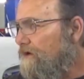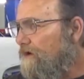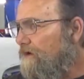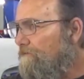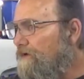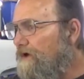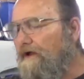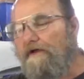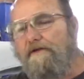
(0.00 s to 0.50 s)

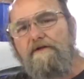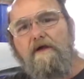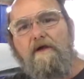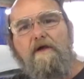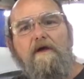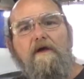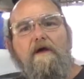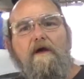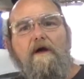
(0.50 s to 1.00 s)
But
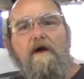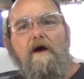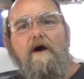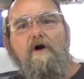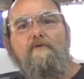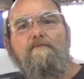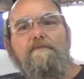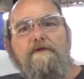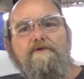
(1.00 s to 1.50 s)
I
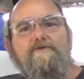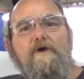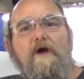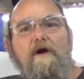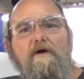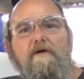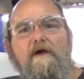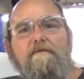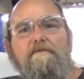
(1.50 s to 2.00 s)
hope that
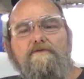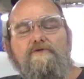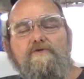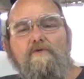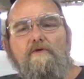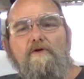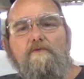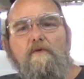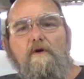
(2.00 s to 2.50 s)
y'all have
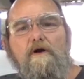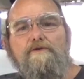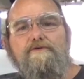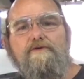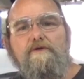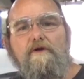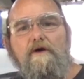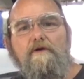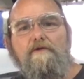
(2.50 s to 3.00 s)
enjoyed
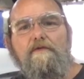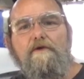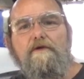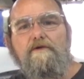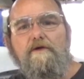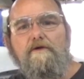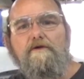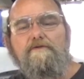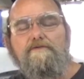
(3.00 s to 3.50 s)
watching all
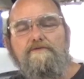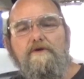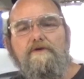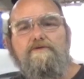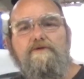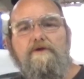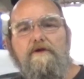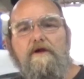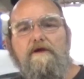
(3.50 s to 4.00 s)
the
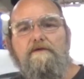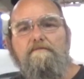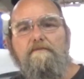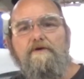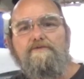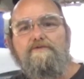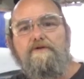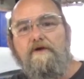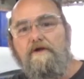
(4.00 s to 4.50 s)
68
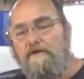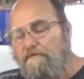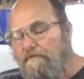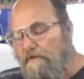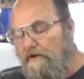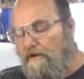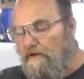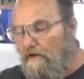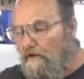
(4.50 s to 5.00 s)
Mustang
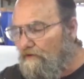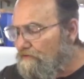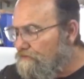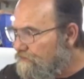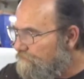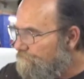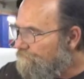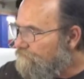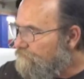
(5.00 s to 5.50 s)
videos,
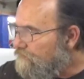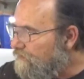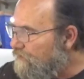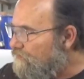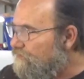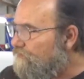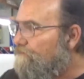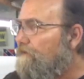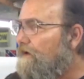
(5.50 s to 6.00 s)

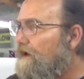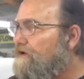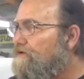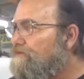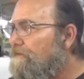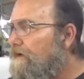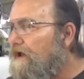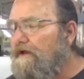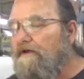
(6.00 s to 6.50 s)
doing the
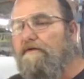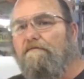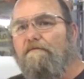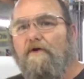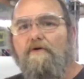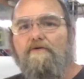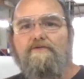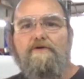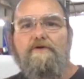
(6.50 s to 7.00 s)
fastback
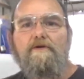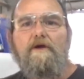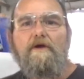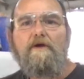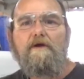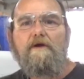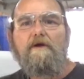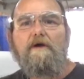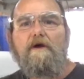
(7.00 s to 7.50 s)
conversion.
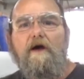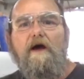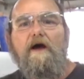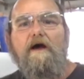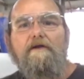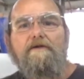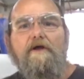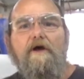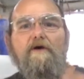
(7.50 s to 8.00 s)

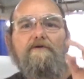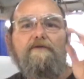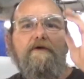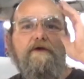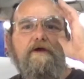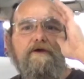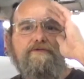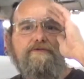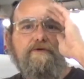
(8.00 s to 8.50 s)
I know that
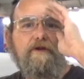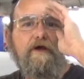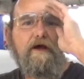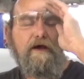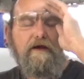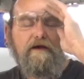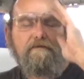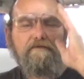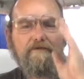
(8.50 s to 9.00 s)
Casey and
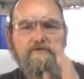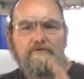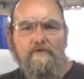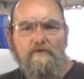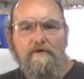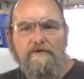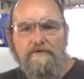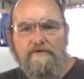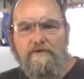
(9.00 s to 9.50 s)
I have
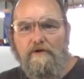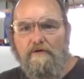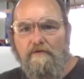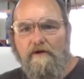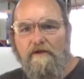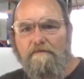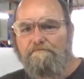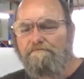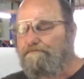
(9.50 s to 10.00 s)
enjoyed
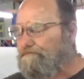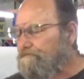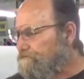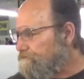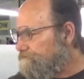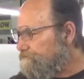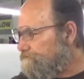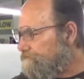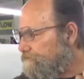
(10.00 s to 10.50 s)
doing it.
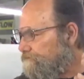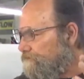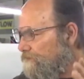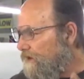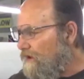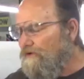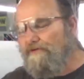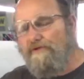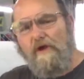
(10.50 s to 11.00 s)

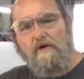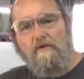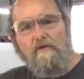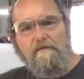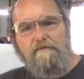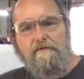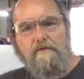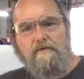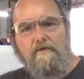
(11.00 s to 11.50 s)
So
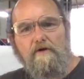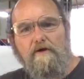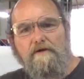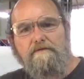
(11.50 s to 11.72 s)
if you would,